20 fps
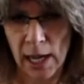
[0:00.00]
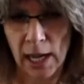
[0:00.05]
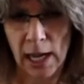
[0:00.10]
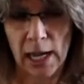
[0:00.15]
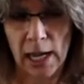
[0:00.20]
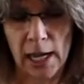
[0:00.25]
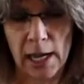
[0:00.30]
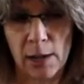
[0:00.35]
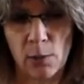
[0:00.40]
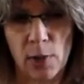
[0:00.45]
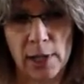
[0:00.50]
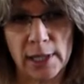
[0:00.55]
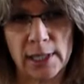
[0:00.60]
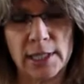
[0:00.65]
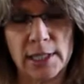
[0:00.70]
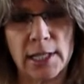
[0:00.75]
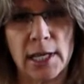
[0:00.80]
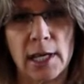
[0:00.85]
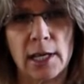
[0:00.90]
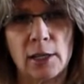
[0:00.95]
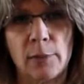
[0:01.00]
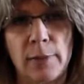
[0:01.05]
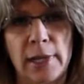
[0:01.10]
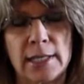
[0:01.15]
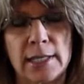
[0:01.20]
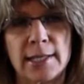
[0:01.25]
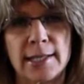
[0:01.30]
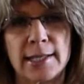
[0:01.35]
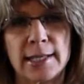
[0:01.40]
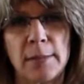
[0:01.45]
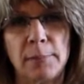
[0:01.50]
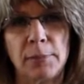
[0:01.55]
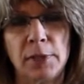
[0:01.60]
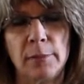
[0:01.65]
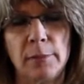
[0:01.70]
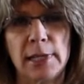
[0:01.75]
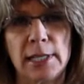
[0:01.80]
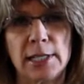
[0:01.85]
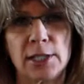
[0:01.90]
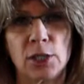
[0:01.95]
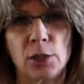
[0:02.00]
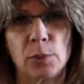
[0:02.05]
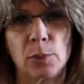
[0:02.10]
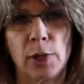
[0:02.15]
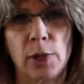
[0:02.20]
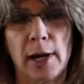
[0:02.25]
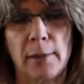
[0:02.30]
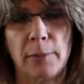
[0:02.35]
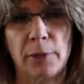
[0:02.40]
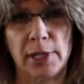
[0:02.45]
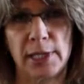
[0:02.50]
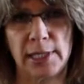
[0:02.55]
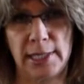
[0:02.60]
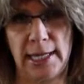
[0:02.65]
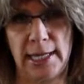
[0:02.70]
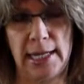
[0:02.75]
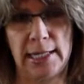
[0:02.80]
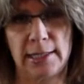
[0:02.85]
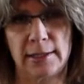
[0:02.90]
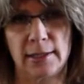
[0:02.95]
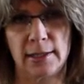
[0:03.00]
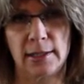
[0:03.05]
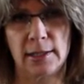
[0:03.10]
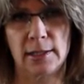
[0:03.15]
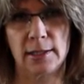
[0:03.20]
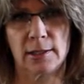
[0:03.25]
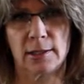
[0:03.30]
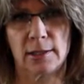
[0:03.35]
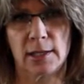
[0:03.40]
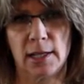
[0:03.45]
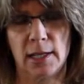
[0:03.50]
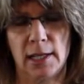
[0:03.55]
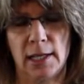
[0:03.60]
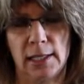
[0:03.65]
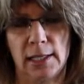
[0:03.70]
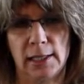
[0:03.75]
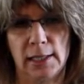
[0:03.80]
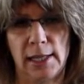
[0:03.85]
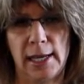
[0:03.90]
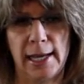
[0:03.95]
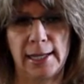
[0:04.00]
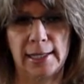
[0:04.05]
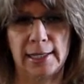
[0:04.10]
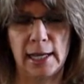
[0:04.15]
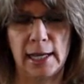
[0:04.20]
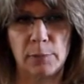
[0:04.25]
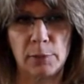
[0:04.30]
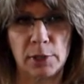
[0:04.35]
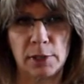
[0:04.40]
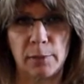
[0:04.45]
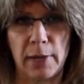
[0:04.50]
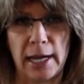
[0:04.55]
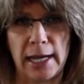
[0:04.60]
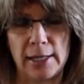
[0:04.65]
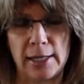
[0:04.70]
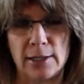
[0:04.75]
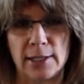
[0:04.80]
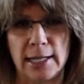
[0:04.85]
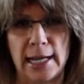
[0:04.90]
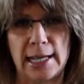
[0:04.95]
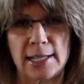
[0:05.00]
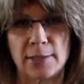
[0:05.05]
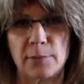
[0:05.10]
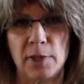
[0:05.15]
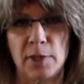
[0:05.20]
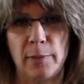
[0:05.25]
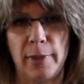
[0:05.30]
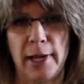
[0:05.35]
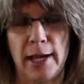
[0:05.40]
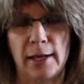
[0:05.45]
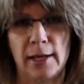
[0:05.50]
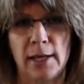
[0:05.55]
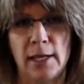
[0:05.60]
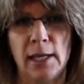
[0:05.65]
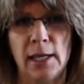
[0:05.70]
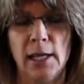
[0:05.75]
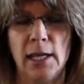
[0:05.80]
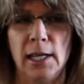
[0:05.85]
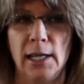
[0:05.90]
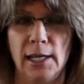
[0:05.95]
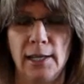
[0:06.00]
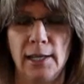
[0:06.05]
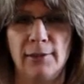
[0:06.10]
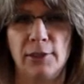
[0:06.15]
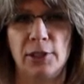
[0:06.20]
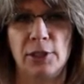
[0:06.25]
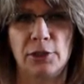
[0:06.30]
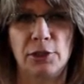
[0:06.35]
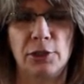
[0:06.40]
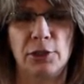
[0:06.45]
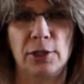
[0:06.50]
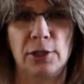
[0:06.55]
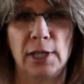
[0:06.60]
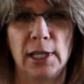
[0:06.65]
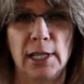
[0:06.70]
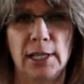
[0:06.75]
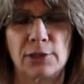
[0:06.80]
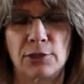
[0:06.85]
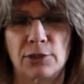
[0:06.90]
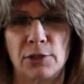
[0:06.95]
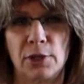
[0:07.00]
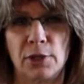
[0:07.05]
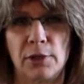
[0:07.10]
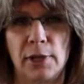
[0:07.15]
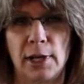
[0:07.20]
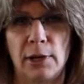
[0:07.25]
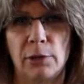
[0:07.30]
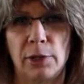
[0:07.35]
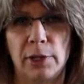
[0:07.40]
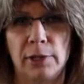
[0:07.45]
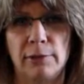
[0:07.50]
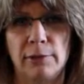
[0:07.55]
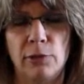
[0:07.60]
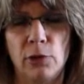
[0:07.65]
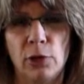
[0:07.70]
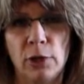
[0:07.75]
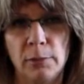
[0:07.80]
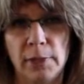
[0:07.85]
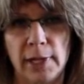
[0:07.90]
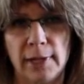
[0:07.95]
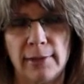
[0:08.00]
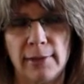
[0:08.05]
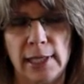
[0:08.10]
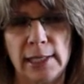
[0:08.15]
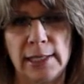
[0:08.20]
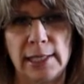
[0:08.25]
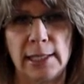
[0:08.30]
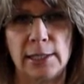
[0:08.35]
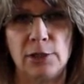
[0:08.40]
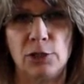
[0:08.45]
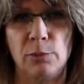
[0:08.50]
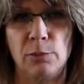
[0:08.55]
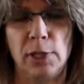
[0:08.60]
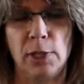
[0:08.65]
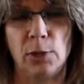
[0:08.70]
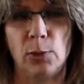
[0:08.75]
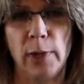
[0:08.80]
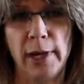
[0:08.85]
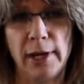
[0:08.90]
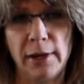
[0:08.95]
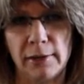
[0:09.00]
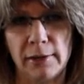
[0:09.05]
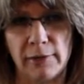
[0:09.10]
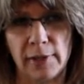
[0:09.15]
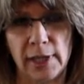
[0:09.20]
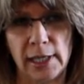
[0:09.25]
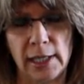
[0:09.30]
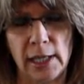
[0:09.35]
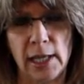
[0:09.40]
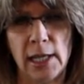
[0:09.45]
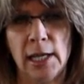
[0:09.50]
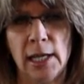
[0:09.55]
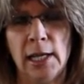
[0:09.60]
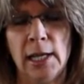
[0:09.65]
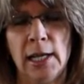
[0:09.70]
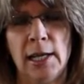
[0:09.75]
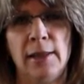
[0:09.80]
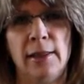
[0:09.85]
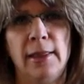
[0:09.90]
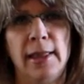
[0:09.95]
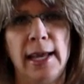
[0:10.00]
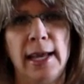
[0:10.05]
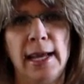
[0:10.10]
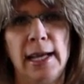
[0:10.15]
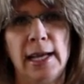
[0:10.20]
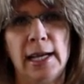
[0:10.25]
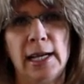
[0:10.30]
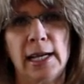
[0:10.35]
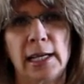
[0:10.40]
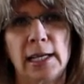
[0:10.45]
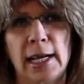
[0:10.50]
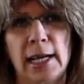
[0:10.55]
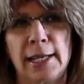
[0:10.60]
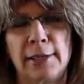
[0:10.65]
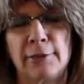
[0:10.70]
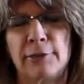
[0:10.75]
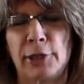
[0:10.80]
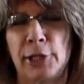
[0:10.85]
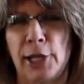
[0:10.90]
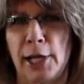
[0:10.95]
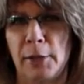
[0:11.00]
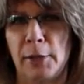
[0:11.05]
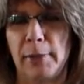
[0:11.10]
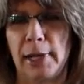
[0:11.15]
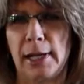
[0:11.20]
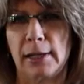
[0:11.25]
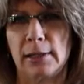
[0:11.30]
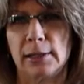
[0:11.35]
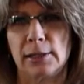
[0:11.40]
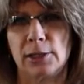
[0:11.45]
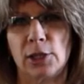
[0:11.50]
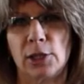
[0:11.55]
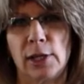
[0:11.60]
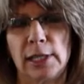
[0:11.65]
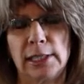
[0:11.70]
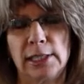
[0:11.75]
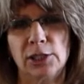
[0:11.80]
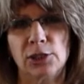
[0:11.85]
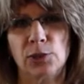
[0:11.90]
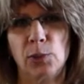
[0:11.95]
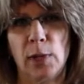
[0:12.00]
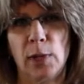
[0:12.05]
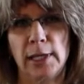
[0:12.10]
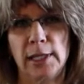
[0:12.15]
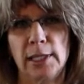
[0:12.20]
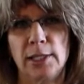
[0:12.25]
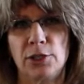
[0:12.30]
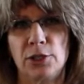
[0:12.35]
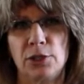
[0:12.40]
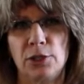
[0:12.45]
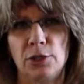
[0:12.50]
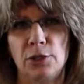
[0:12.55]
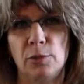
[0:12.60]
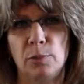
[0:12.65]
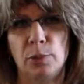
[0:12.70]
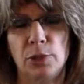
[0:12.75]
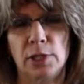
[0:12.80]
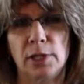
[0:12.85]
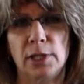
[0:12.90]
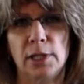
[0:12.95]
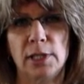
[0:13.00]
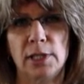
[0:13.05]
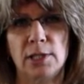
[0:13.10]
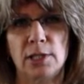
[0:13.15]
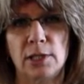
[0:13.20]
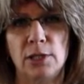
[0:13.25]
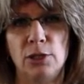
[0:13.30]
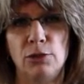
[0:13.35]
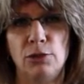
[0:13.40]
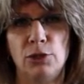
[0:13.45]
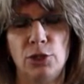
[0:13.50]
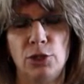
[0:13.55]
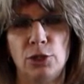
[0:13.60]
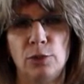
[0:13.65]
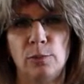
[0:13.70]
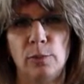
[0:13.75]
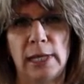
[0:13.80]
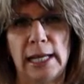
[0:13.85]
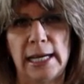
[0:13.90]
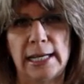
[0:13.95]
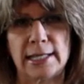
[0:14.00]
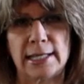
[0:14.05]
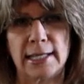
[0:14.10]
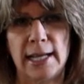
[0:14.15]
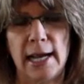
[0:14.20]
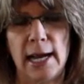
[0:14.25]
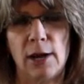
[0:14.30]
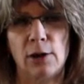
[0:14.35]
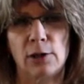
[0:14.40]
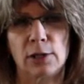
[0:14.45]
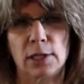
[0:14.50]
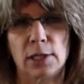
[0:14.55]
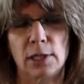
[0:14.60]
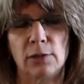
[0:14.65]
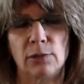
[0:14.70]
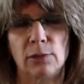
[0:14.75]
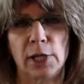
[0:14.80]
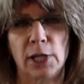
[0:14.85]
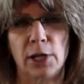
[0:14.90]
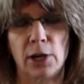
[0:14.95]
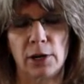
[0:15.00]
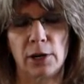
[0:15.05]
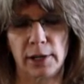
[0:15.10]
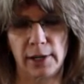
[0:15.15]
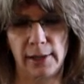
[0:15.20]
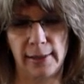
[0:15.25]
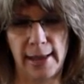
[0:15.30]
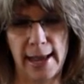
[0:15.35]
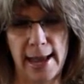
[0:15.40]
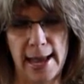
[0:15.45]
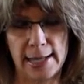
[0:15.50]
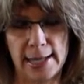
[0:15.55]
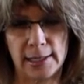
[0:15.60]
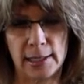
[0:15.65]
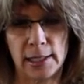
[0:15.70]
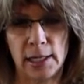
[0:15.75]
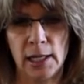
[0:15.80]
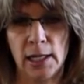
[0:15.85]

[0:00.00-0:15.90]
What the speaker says: I wanted to talk about supplemental property taxes. I had a couple of buyers ask me about it, even though during escrow they were informed of it and to be aware of it, they kind of forgot about it. So I just wanted to put this YouTube blast out regarding that.